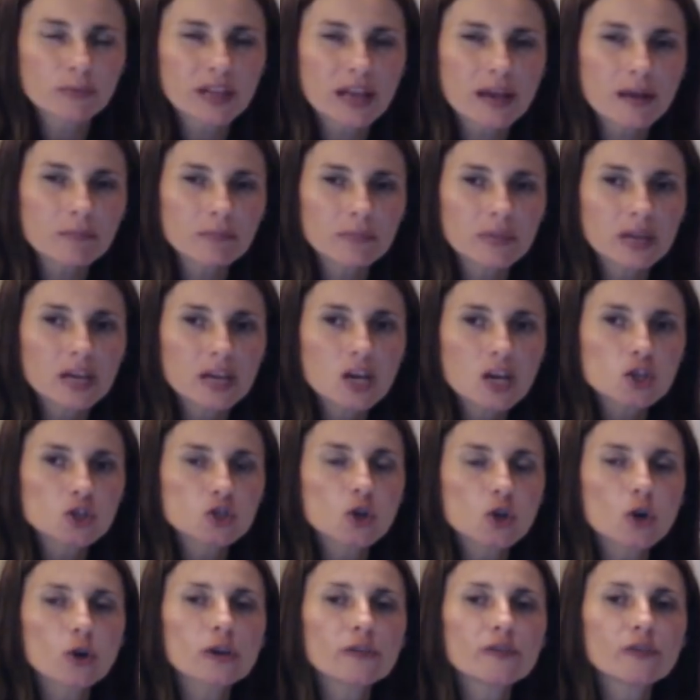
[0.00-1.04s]
them.
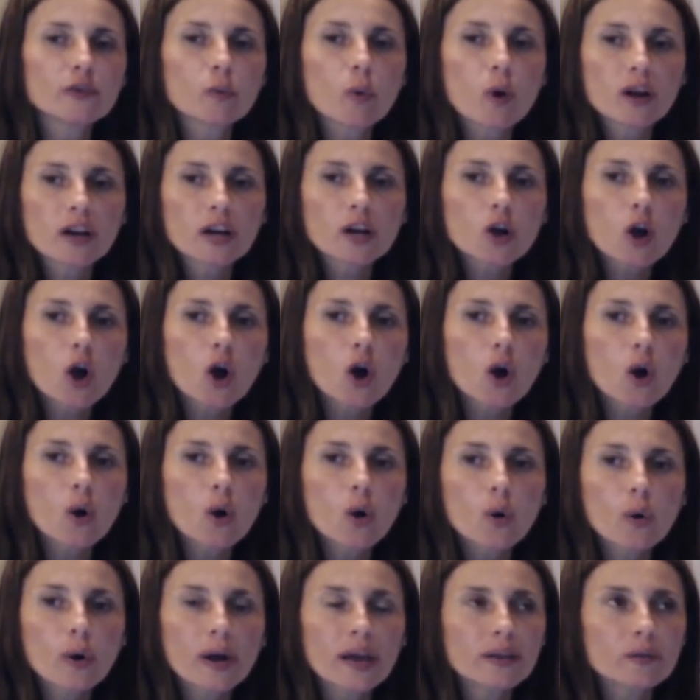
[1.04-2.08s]
So if you want to
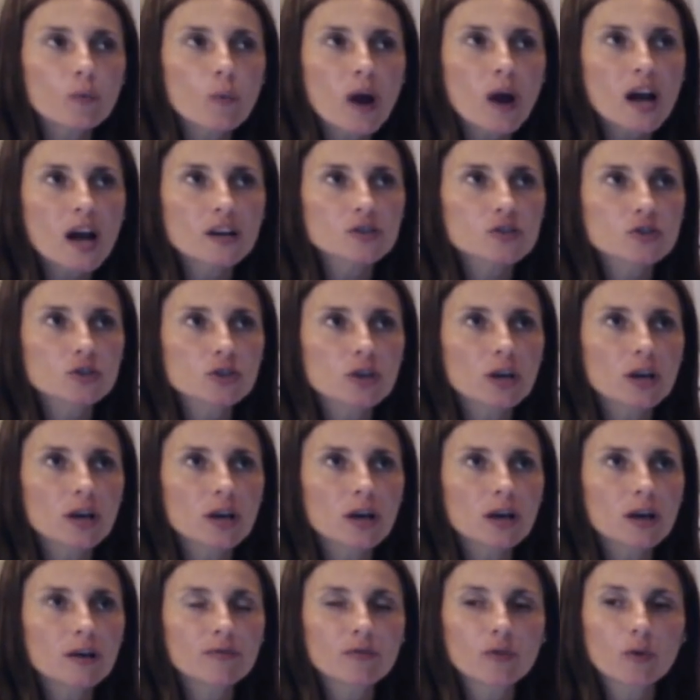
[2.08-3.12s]
go and watch
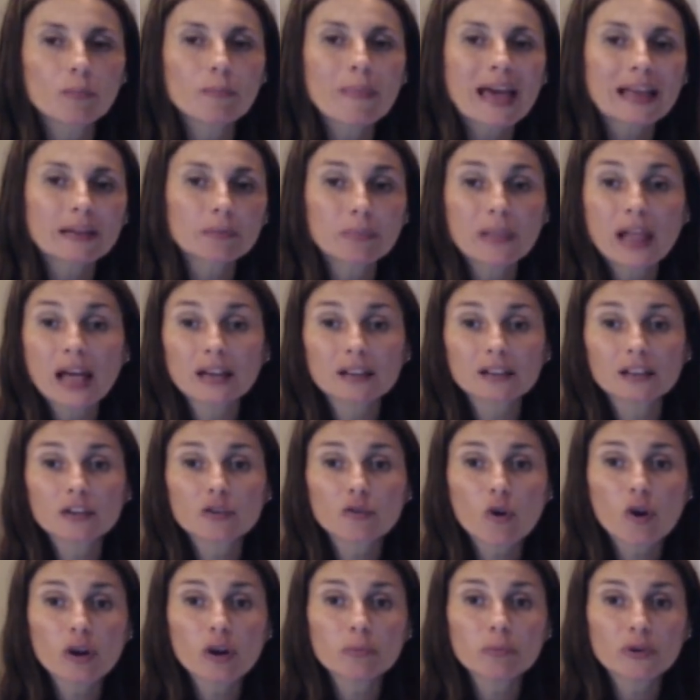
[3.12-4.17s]
uh, from Matt Black,
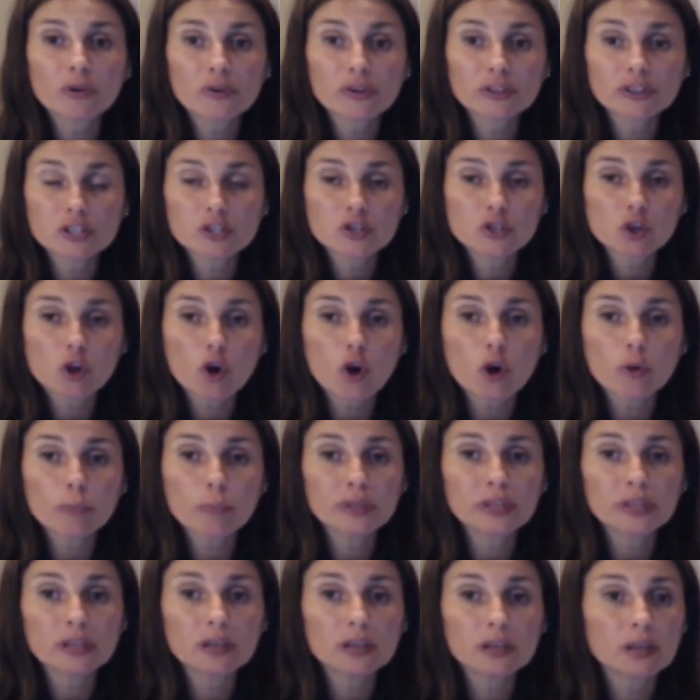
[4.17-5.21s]
Marina
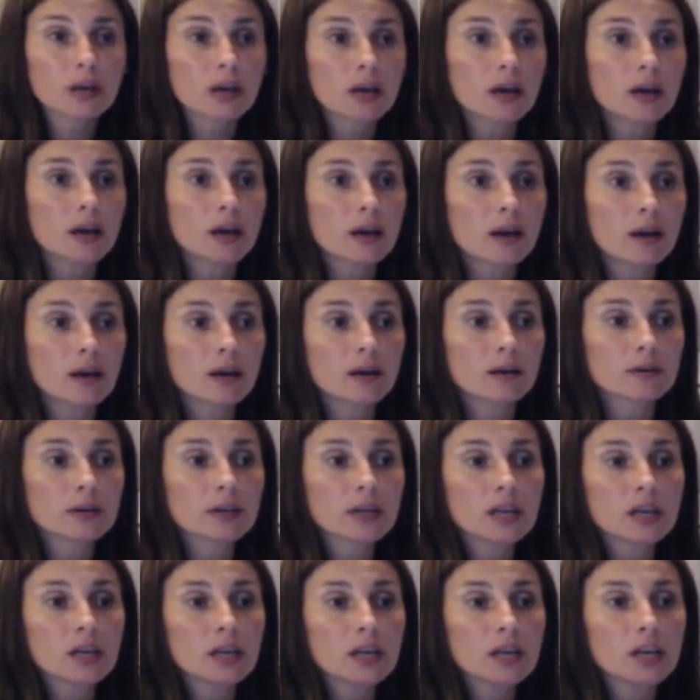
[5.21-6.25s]
jacobi uh,
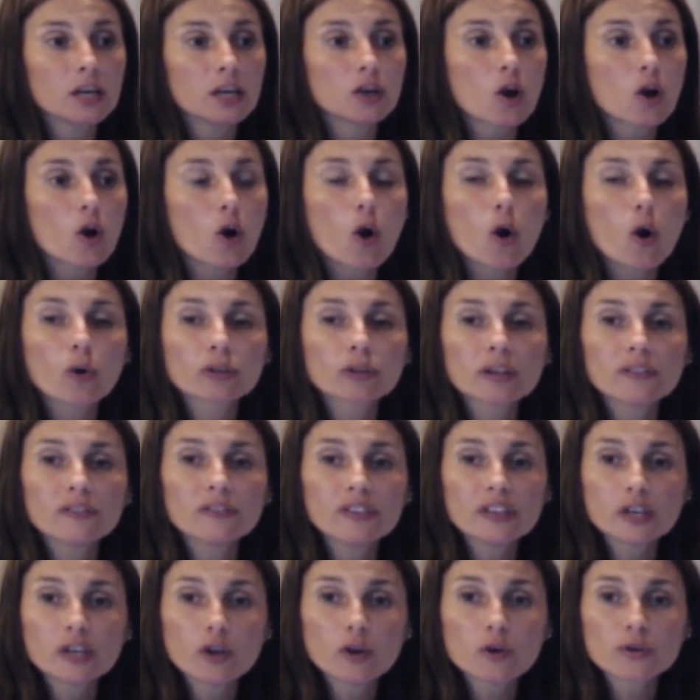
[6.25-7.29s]
you know all the
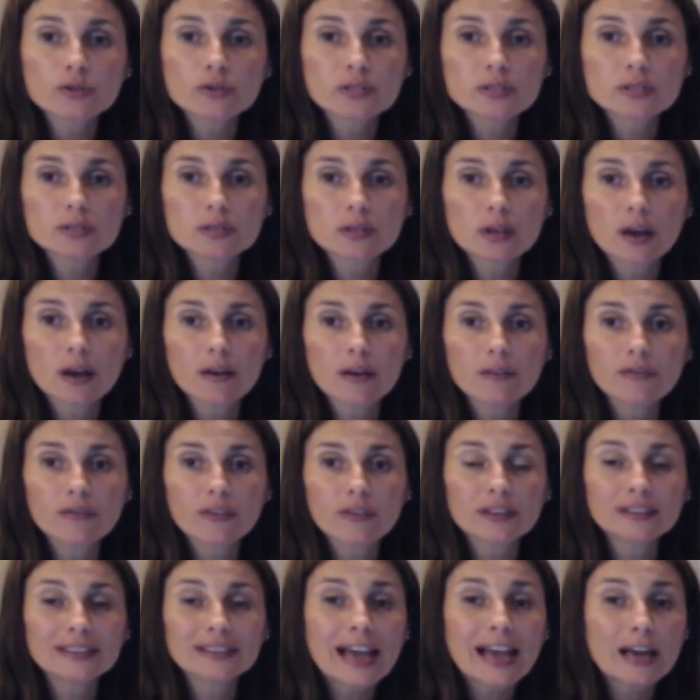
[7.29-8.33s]
videos of
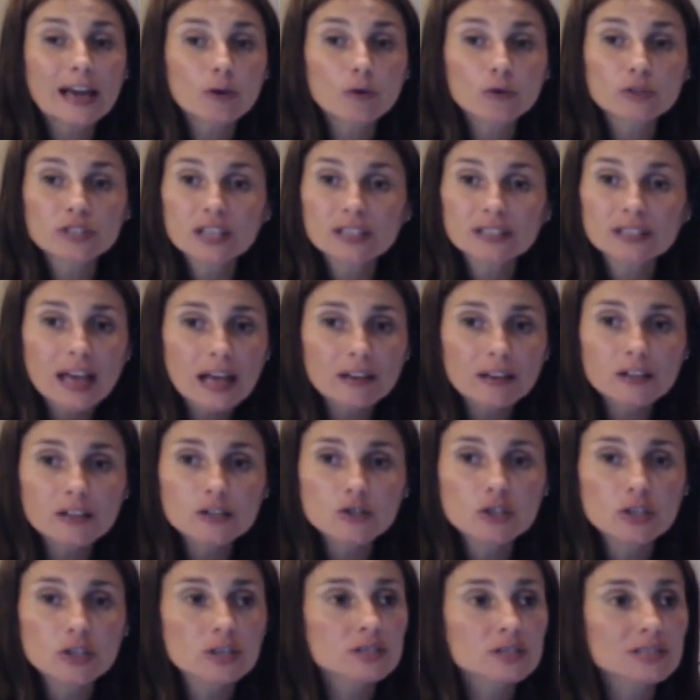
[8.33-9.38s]
uh,
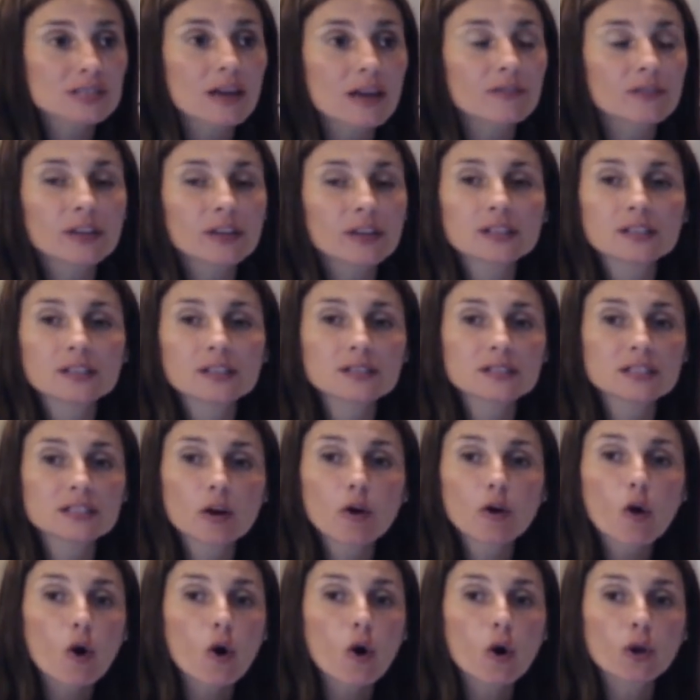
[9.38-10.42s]
nanotechnology and stuff like this
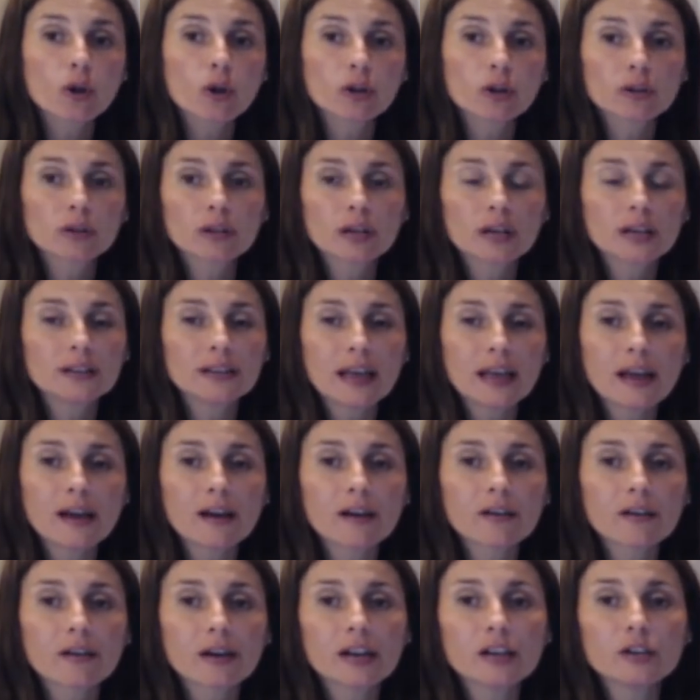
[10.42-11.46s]
they're all uh,
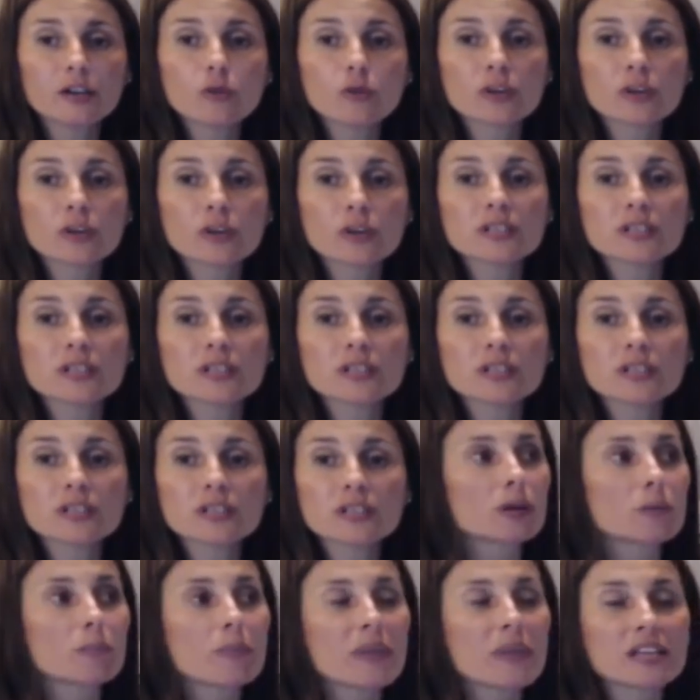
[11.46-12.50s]
there and you can see
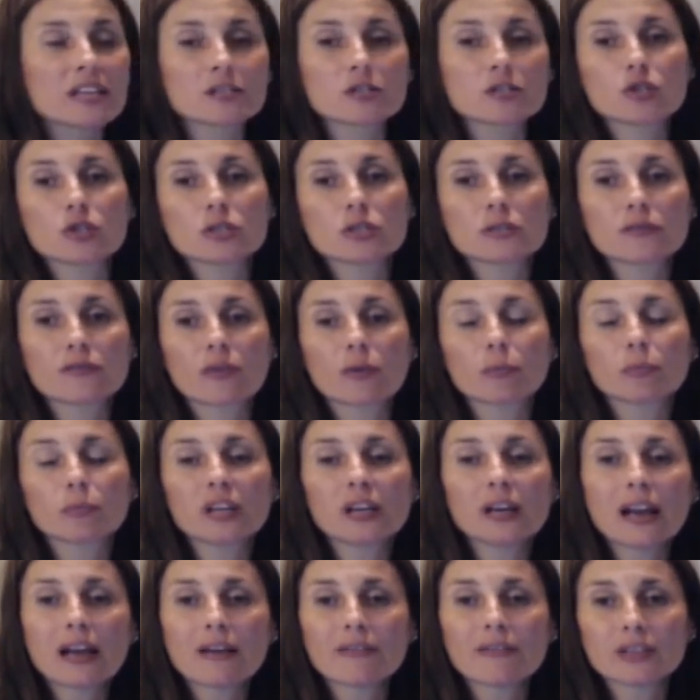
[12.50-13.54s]
all the messages from
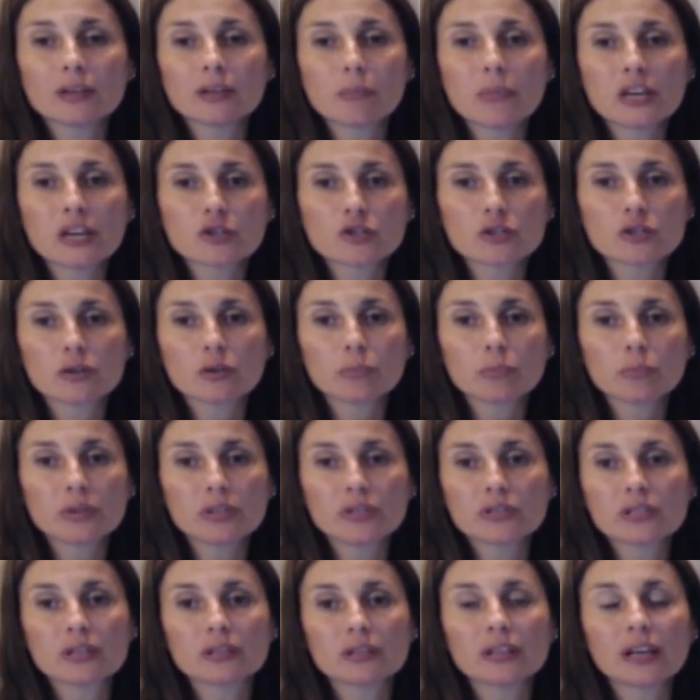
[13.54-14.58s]
the 11 dimension of
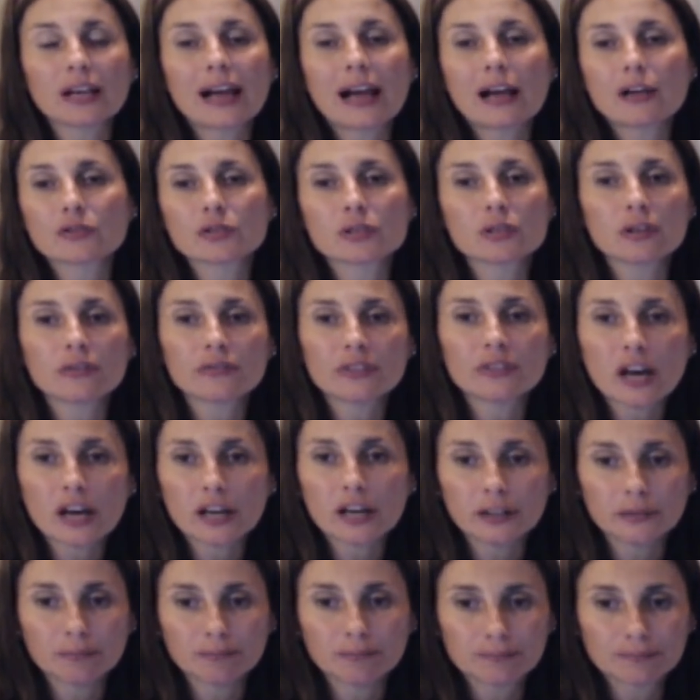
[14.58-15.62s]
this and the council of nine